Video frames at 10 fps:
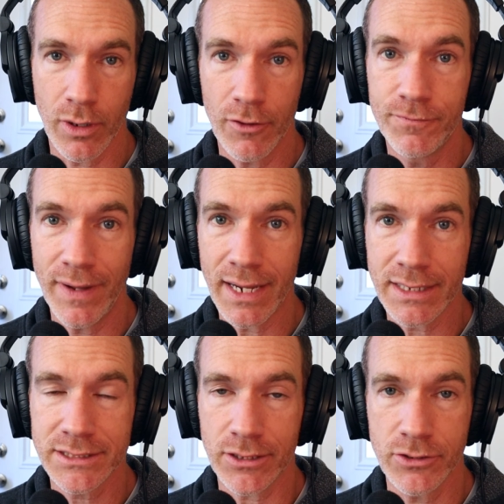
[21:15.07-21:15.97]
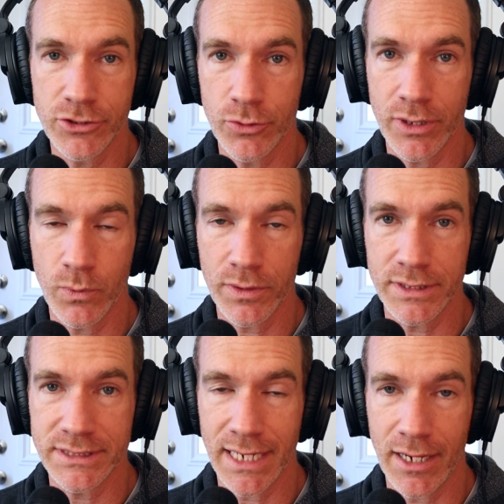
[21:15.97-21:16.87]
effects are doing with
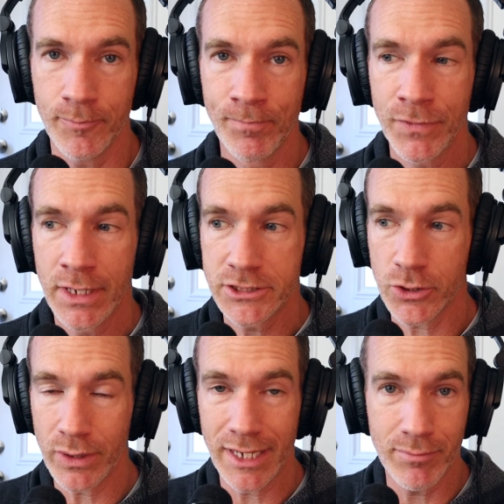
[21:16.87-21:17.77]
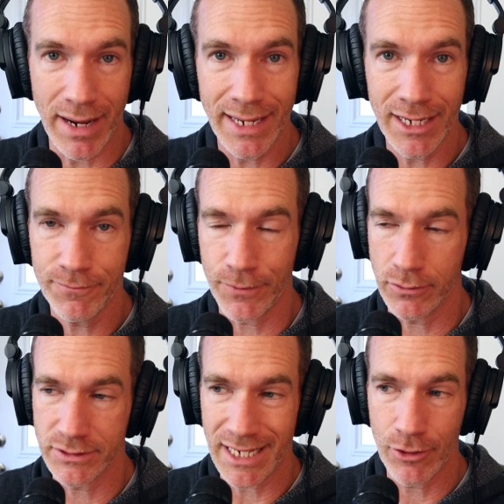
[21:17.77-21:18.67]
the sound. So in my
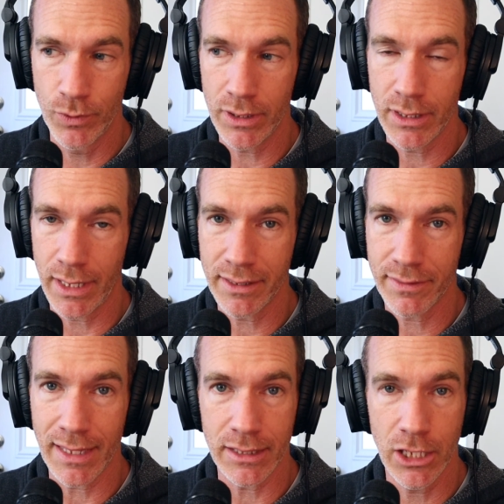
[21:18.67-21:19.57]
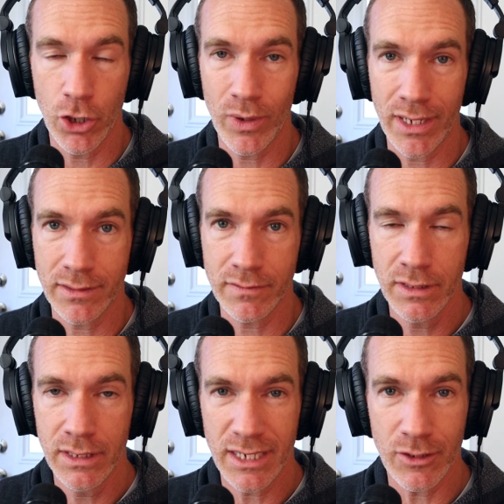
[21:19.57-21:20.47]
headphones, I really liked that low end.
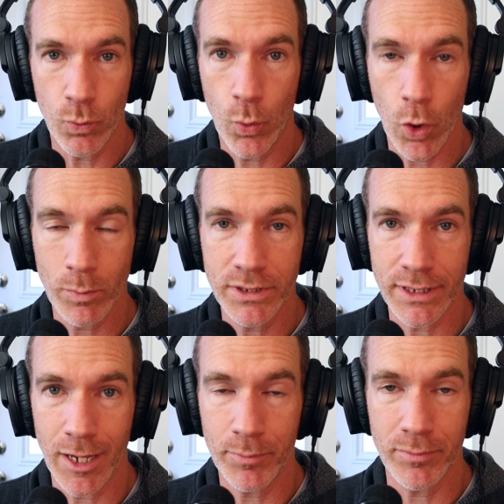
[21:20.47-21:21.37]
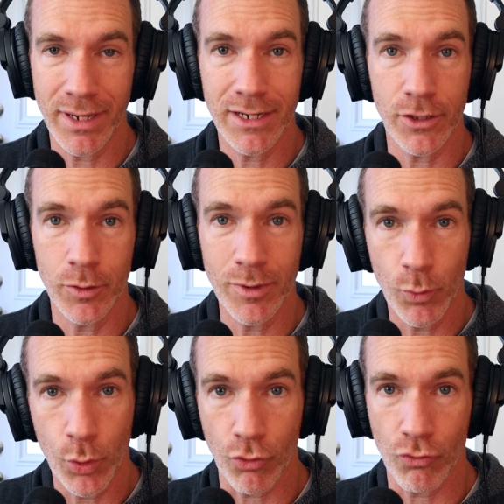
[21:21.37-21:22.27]
It warmed it up and made it a little bit
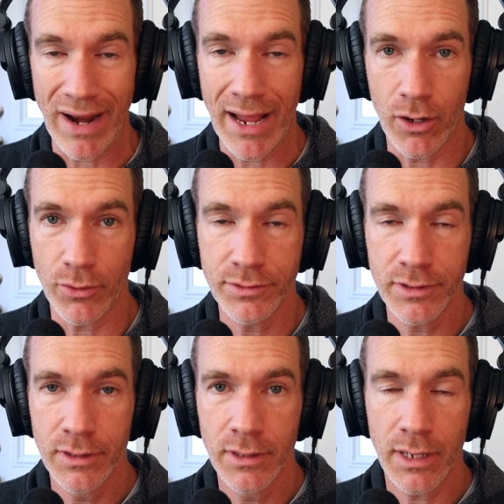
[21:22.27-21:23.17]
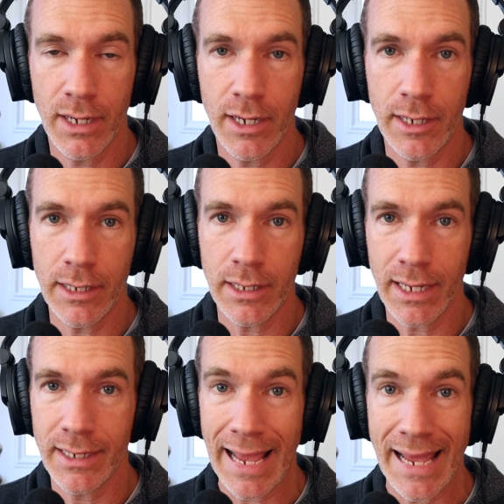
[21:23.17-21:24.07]
more round
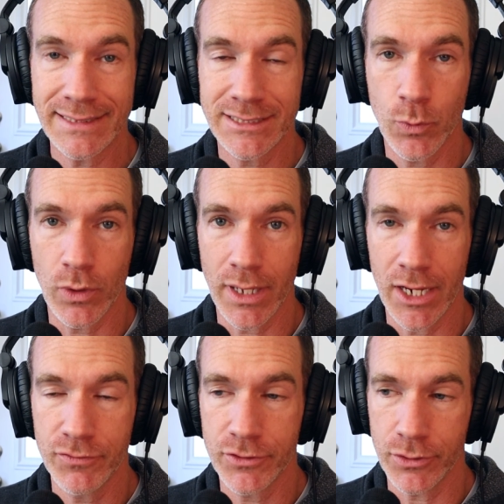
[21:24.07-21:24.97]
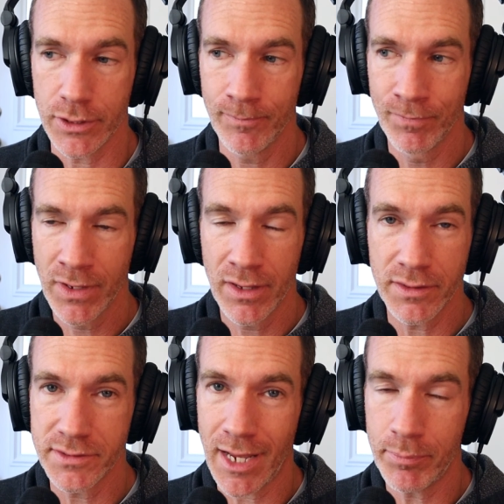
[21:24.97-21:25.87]
and added some more life to it.
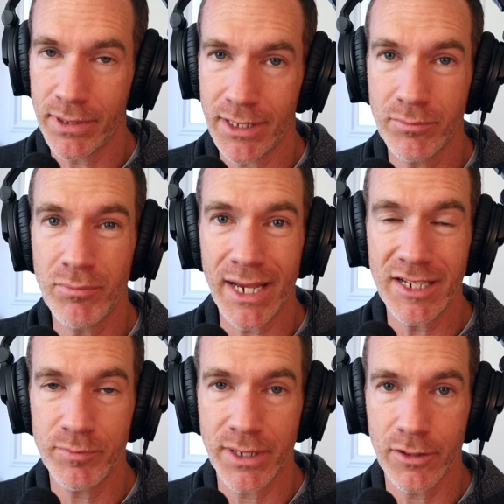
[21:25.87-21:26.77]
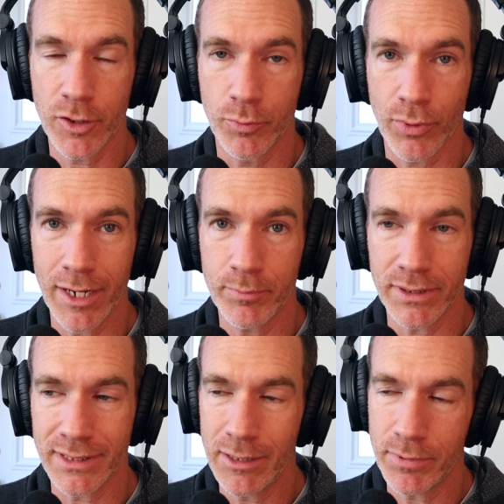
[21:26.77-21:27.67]
The top end might have been a little bright,
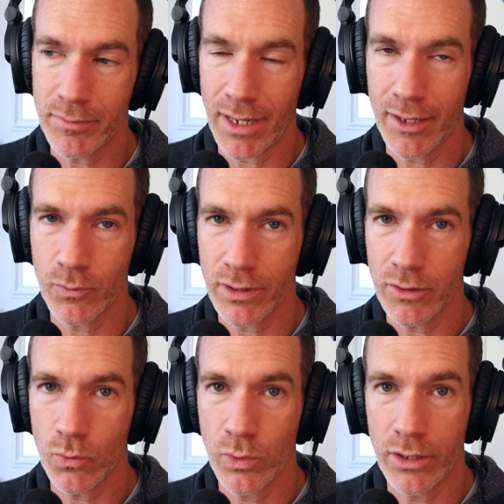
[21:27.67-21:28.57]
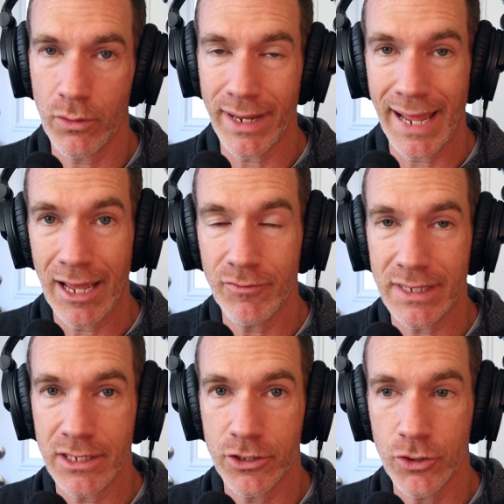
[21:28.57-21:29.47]
but keep in mind we don't have
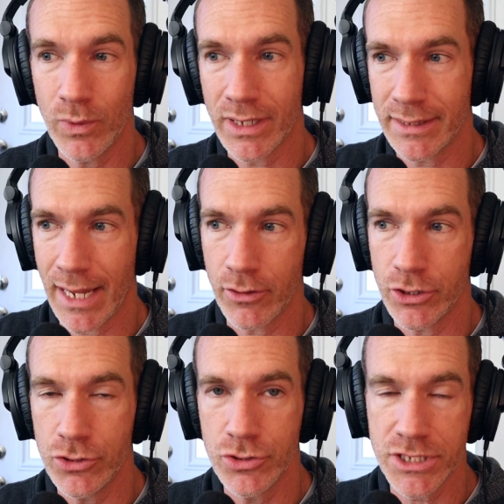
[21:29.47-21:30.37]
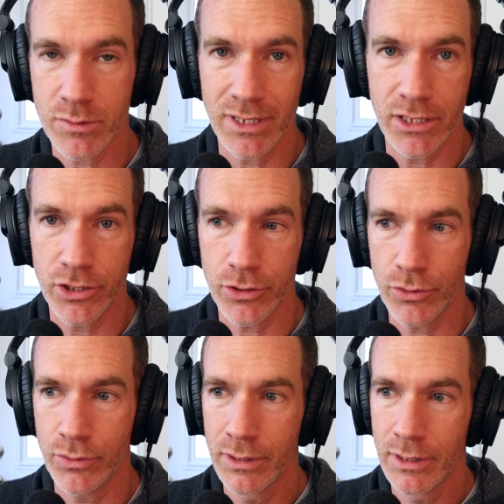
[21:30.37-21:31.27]
EQ. We can now use some
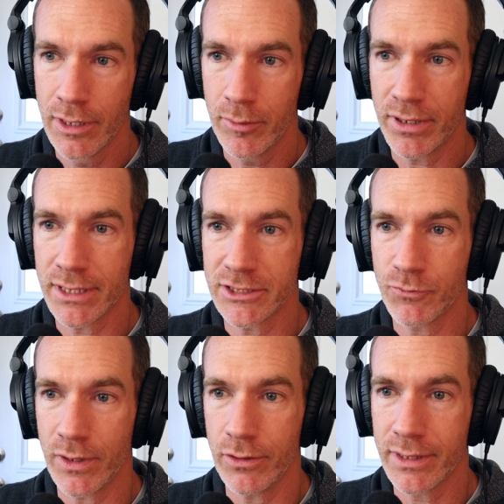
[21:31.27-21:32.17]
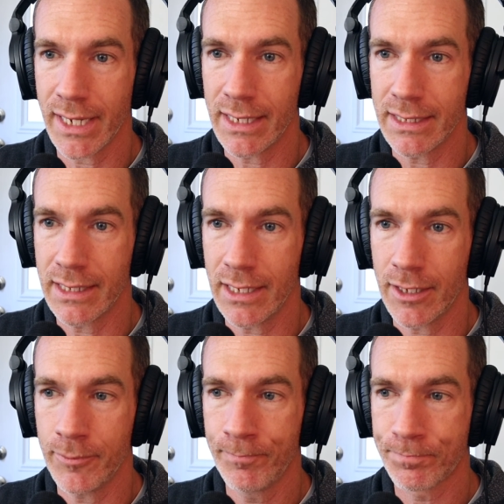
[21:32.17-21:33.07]
EQ, because if we look at it
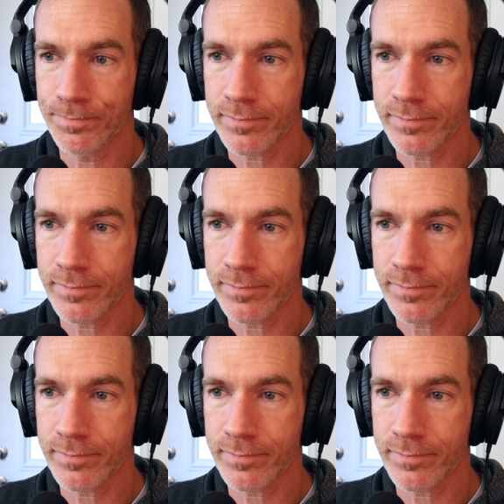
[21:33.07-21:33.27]
again,